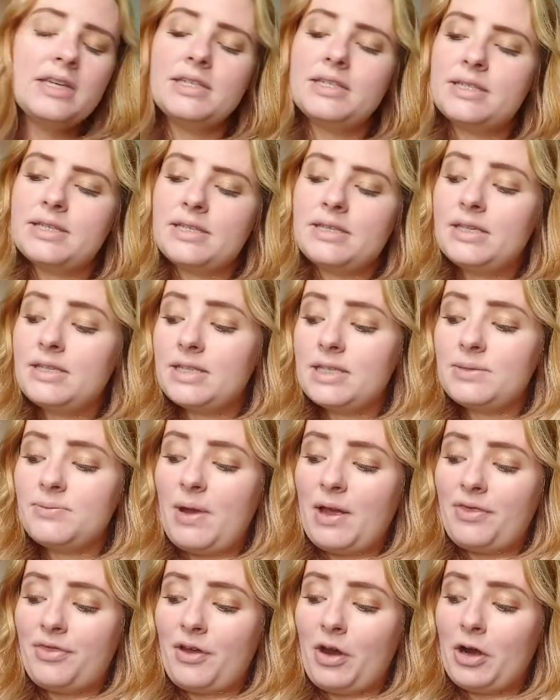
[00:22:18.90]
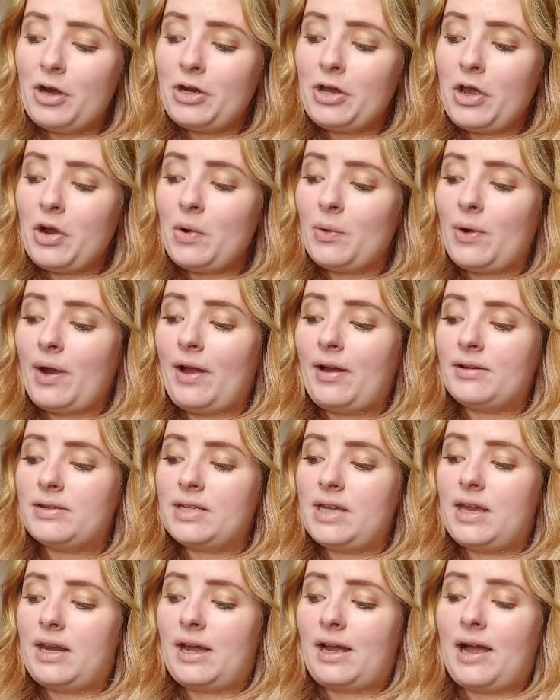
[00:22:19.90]
this is my third
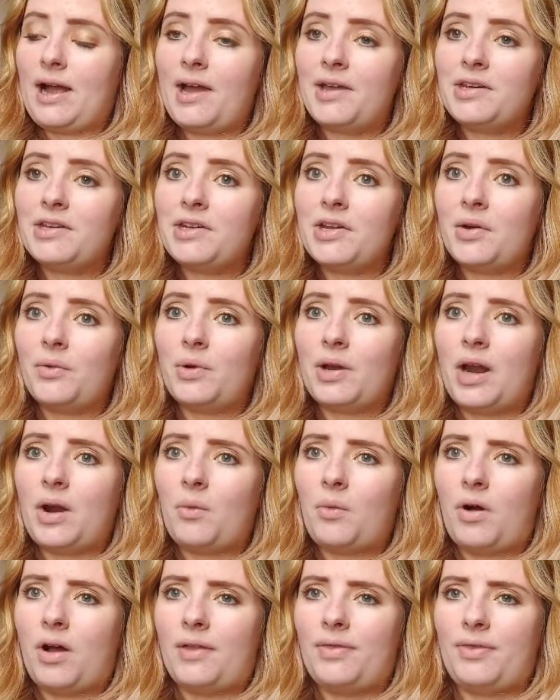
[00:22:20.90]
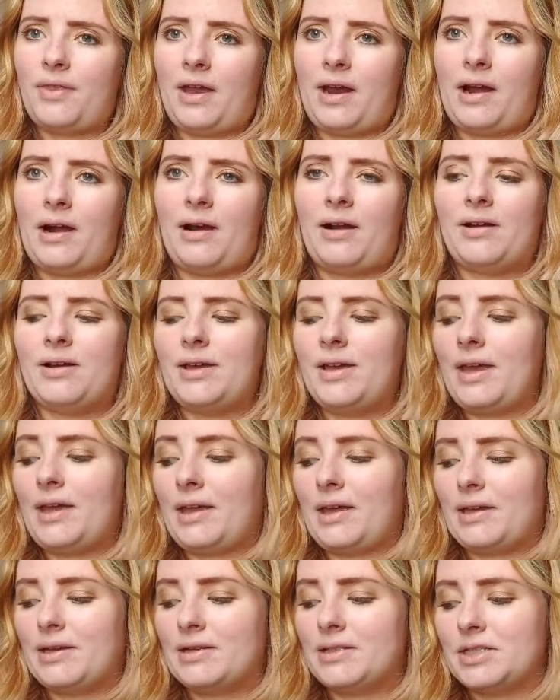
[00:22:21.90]
go-around, and I kind of know what I want there,
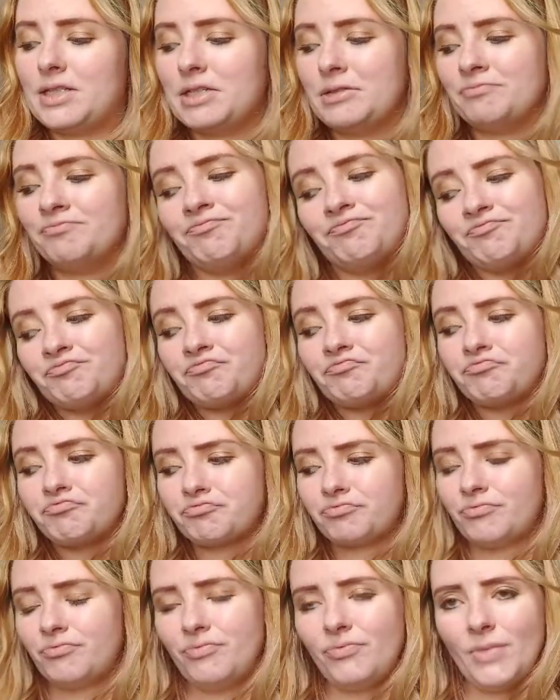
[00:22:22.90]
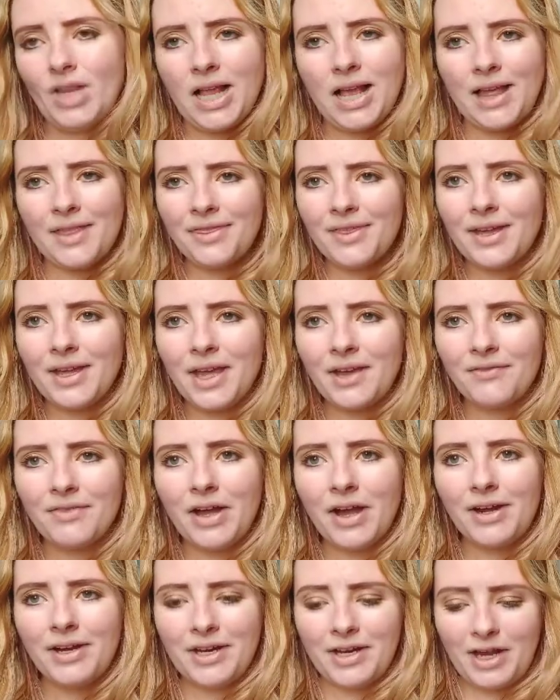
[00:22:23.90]
and I think
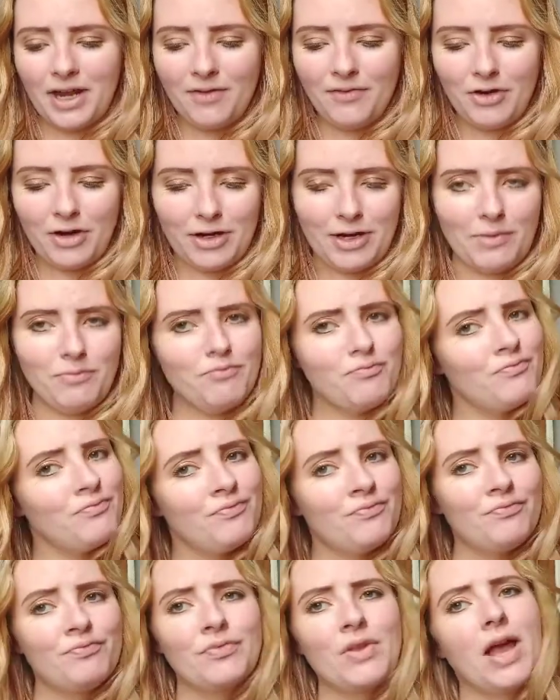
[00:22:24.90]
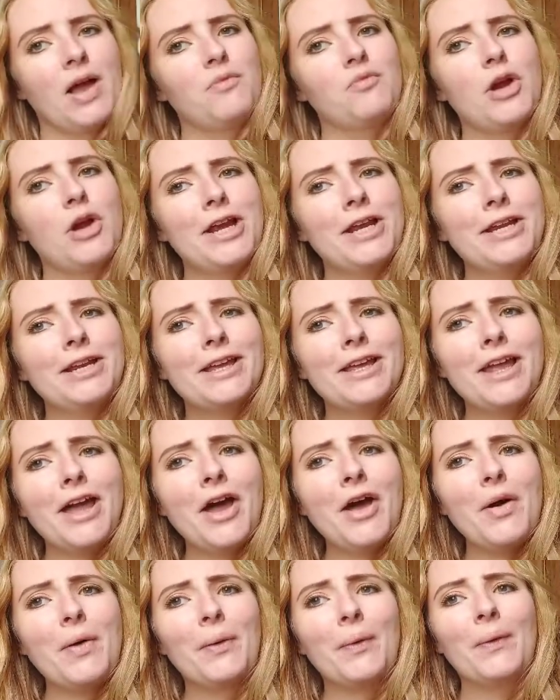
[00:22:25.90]
I've got it covered. I'm ready to
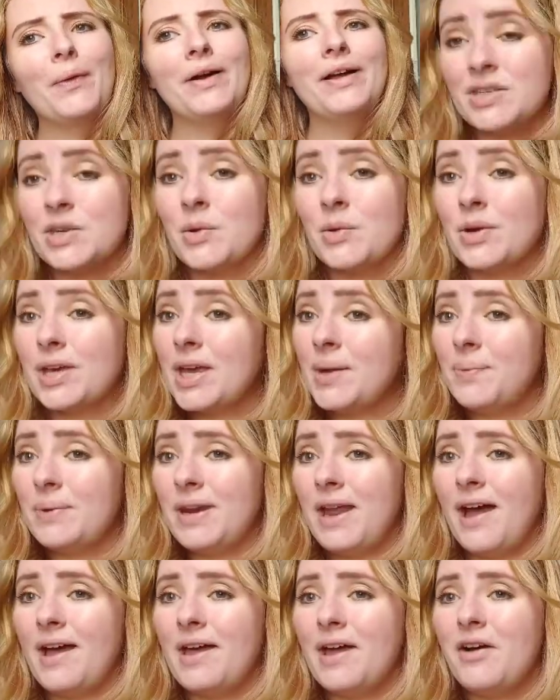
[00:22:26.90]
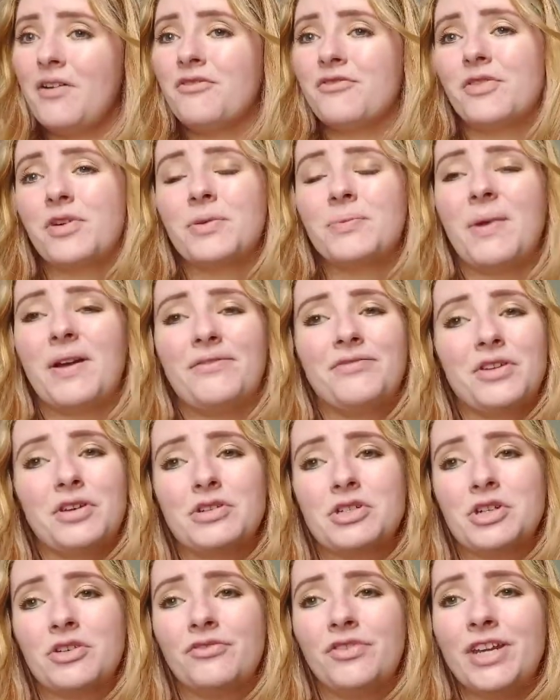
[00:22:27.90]
go. So keep an eye out for my
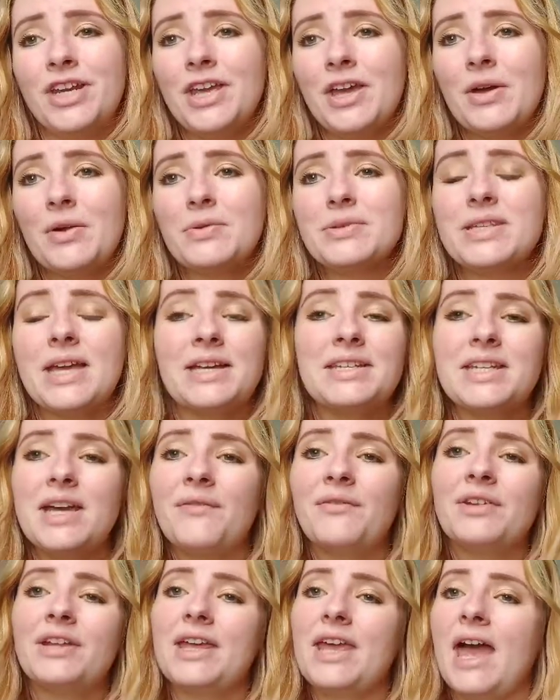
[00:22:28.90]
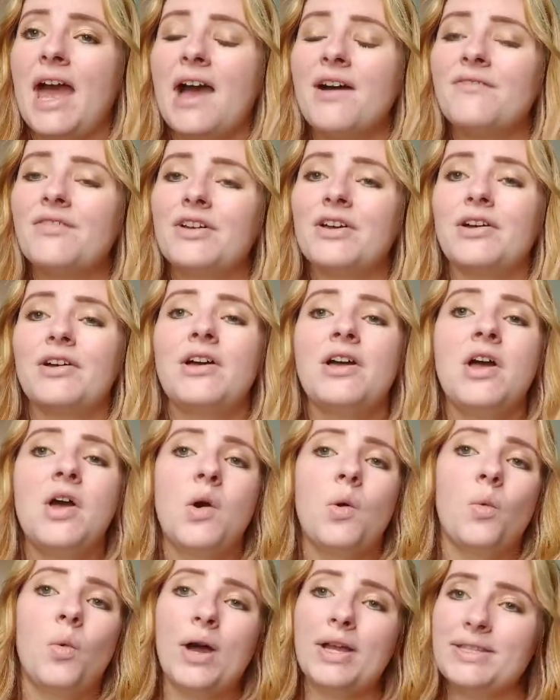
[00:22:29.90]
future videos. I definitely have a
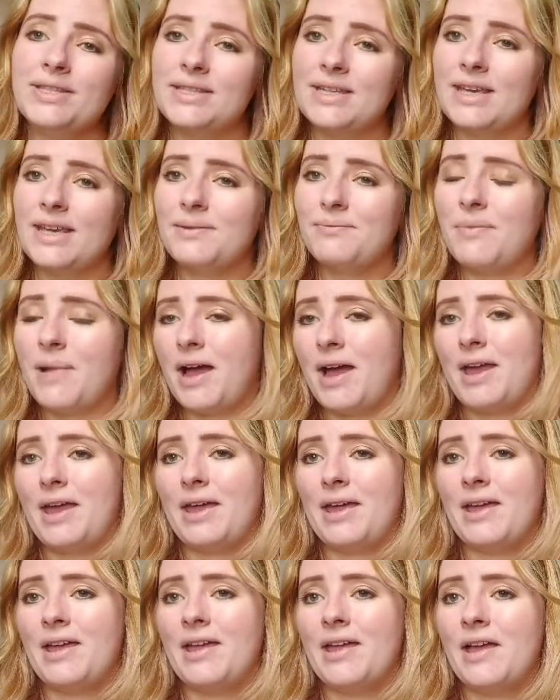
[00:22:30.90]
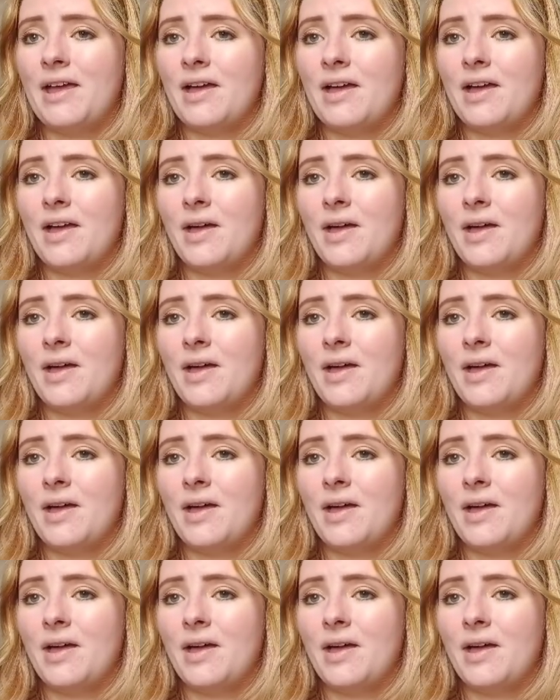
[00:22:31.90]
what's in my